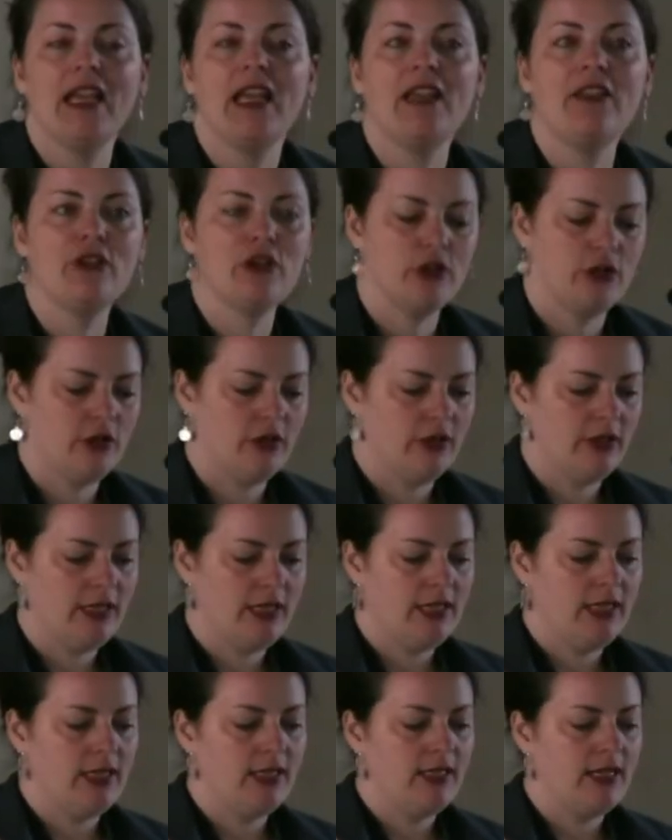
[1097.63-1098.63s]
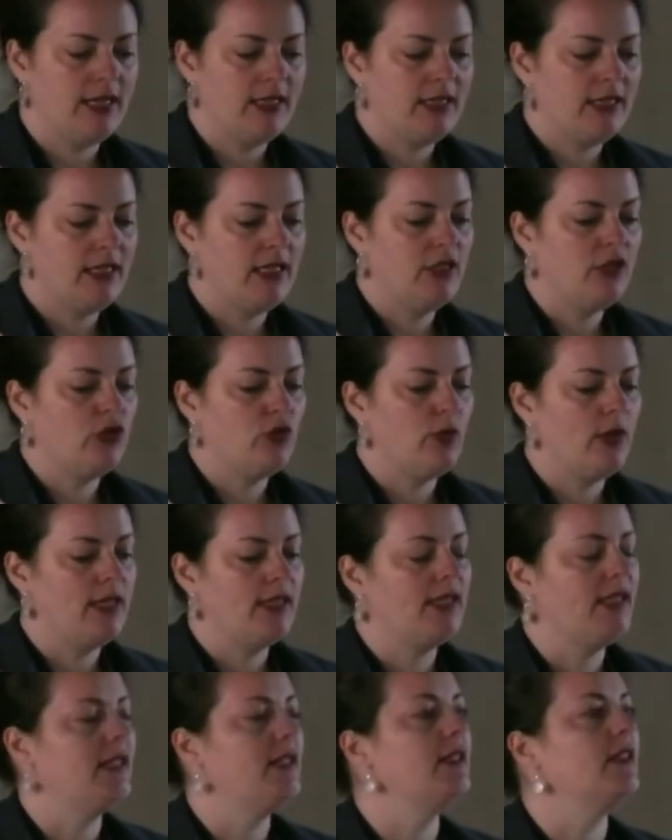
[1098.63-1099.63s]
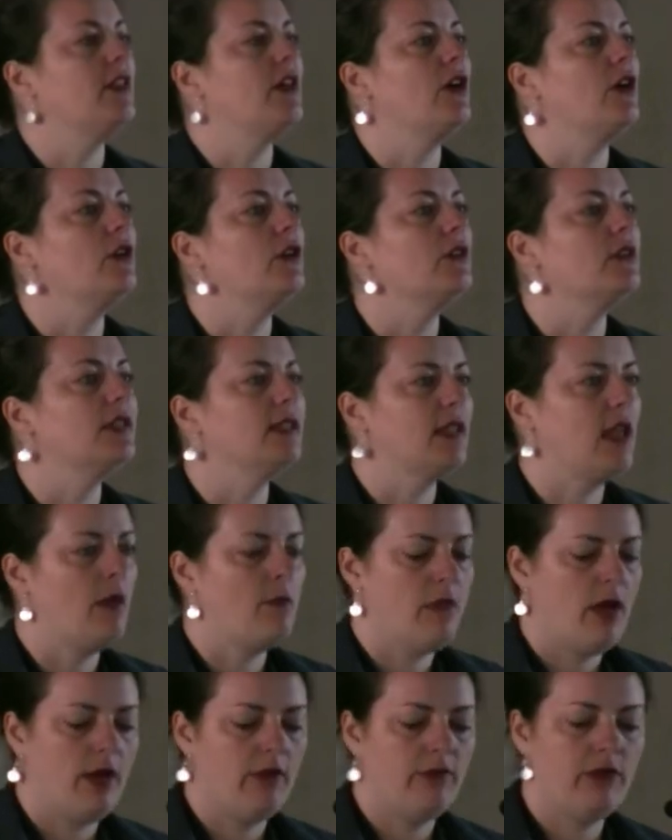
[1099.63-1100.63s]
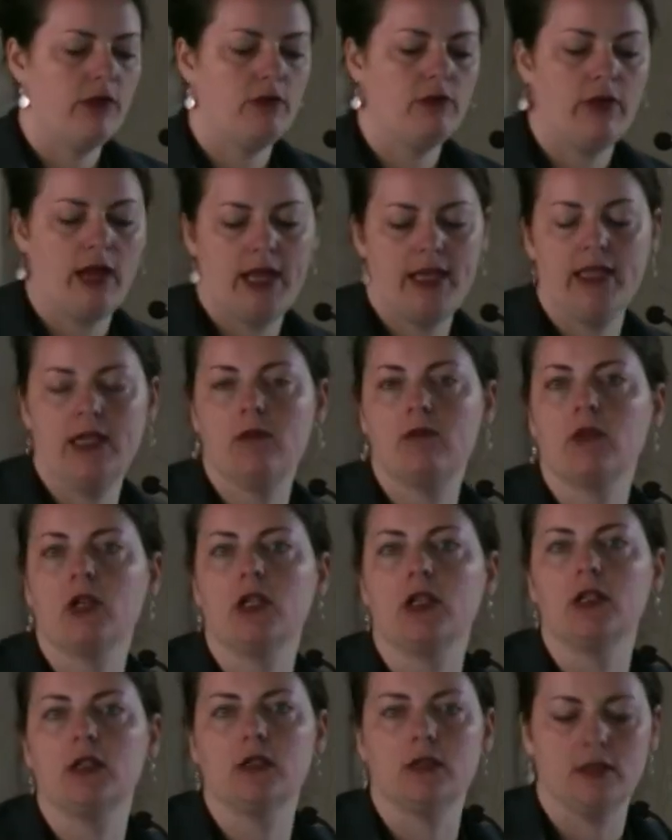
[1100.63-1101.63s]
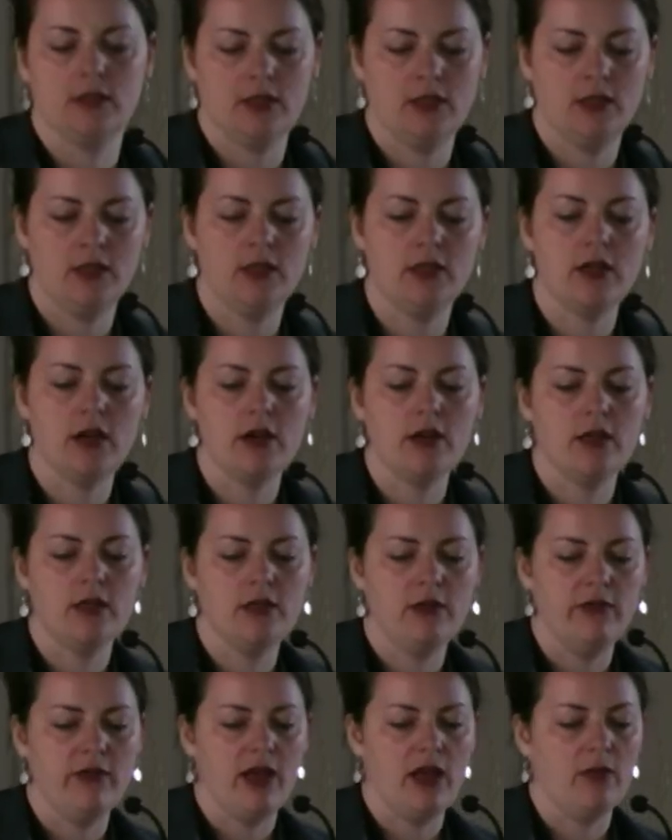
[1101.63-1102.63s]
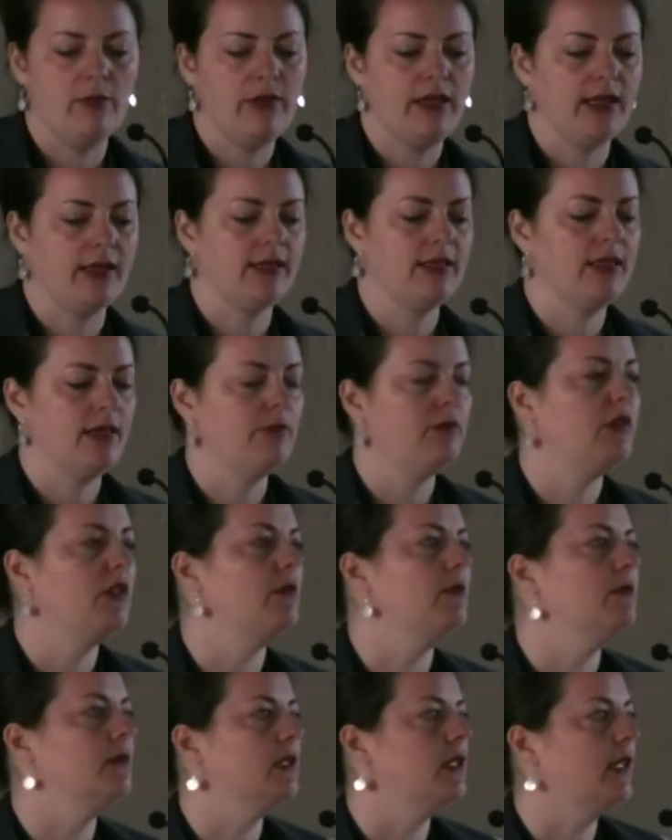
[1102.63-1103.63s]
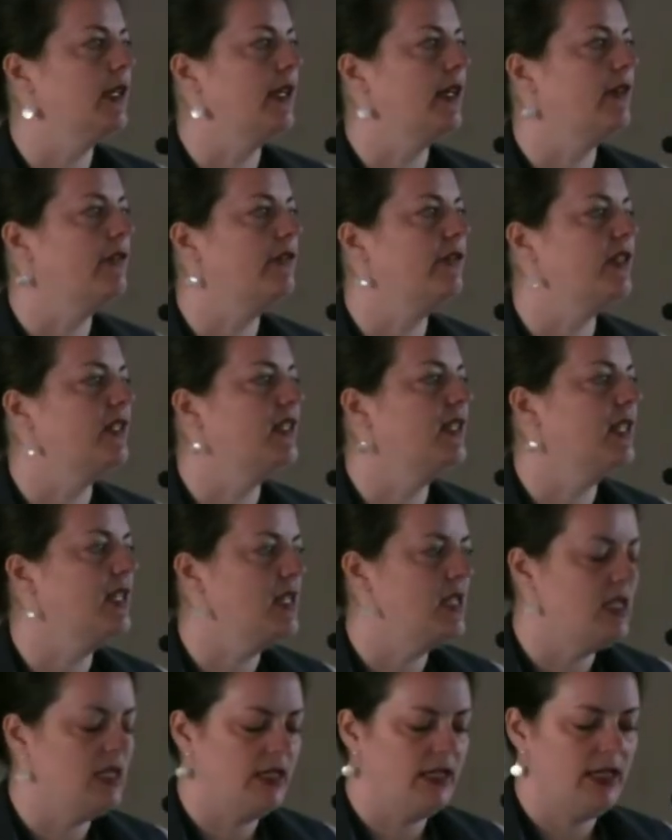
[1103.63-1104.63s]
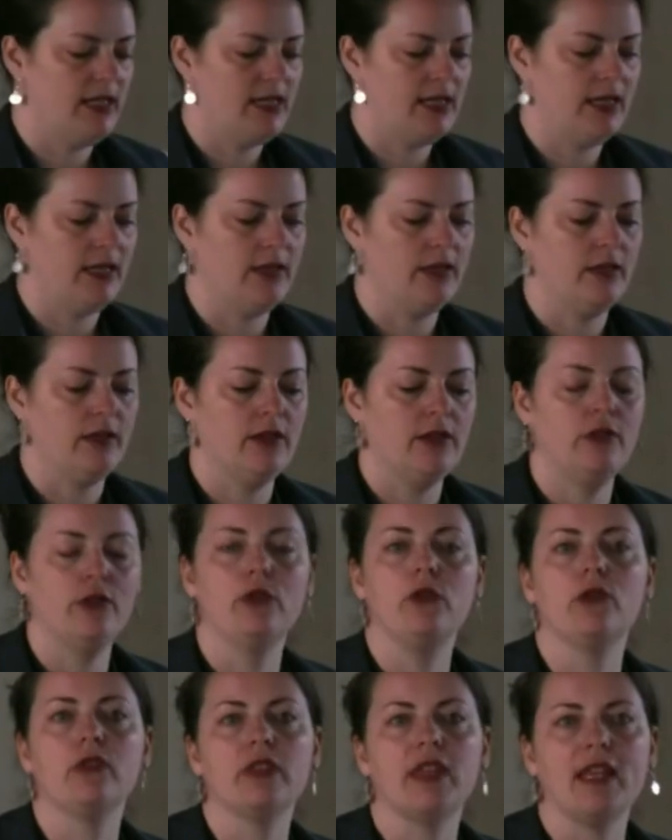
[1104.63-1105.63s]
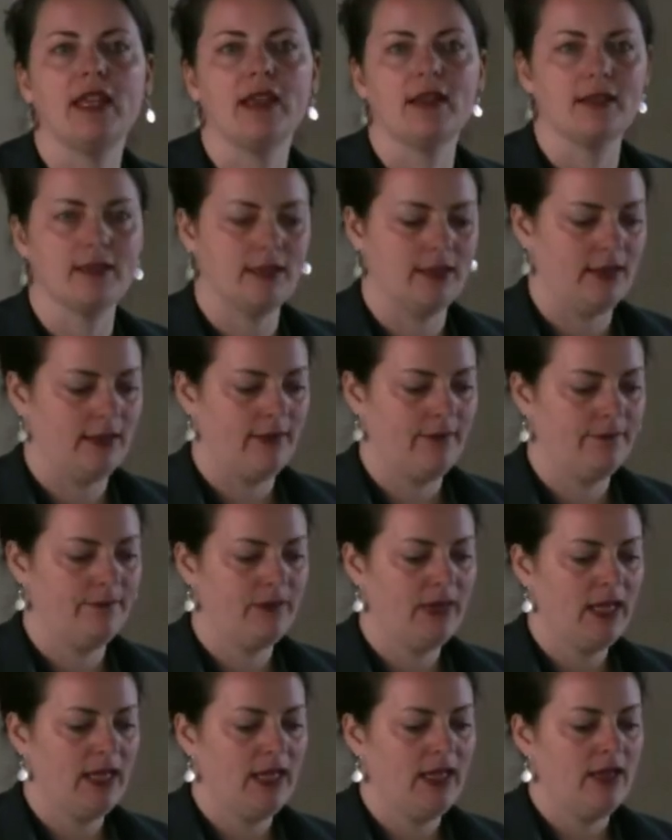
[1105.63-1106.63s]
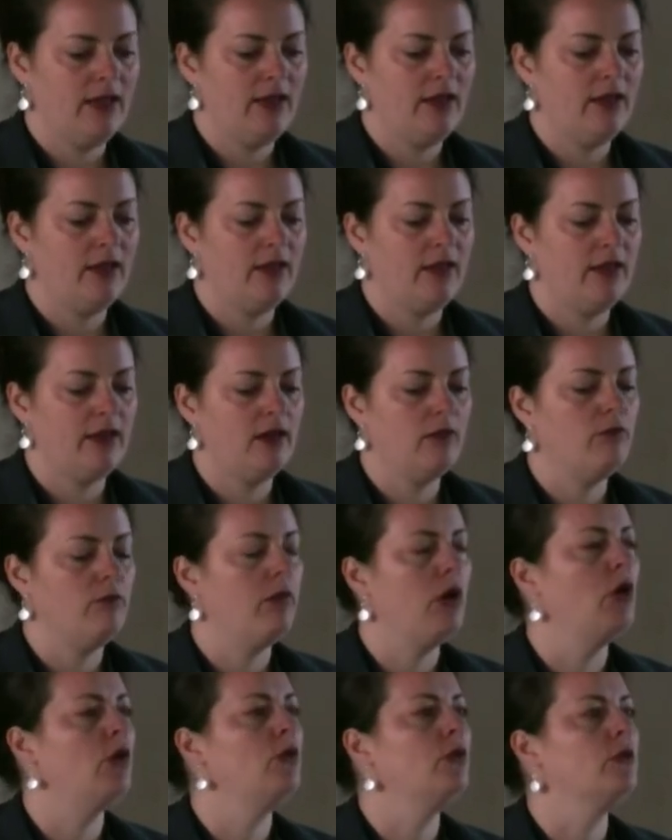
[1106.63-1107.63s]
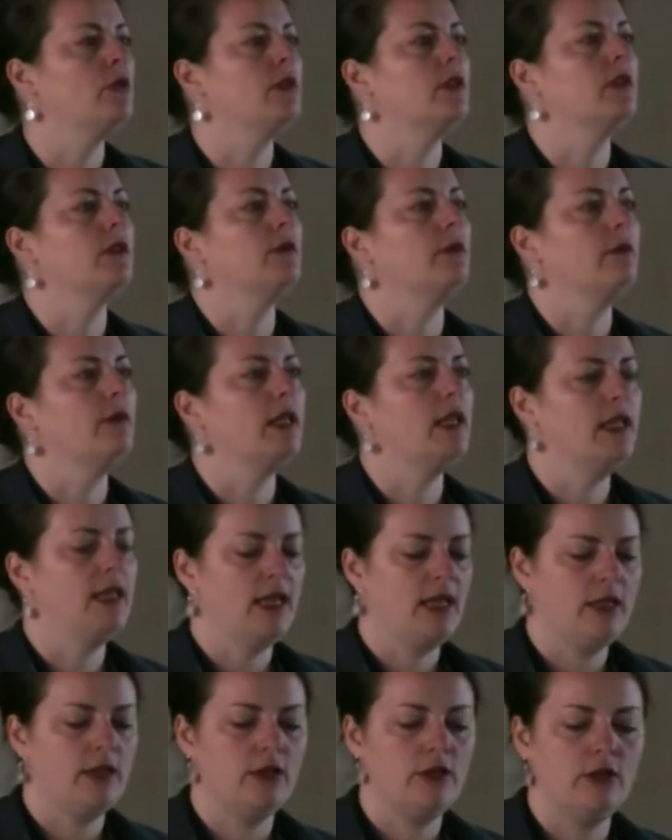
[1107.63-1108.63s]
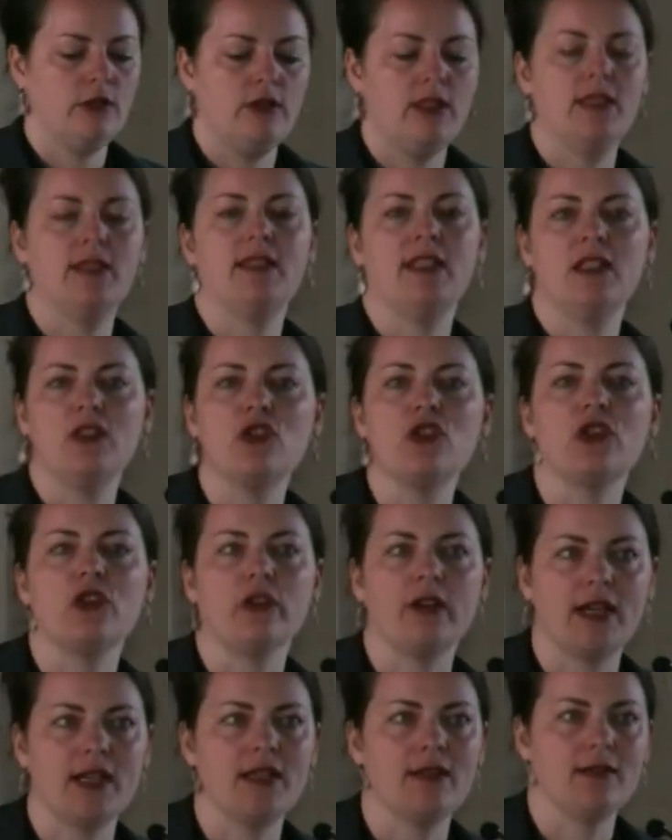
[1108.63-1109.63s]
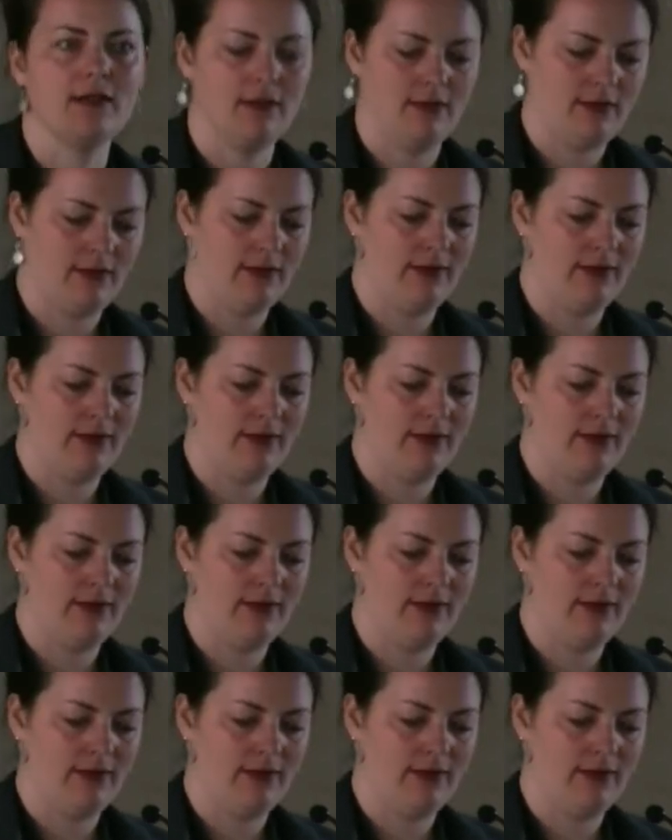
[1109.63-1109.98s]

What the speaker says: In the early 1920s, though, some of the Radium Girls started developing symptoms like fatigue and toothaches. Their bones began to disintegrate.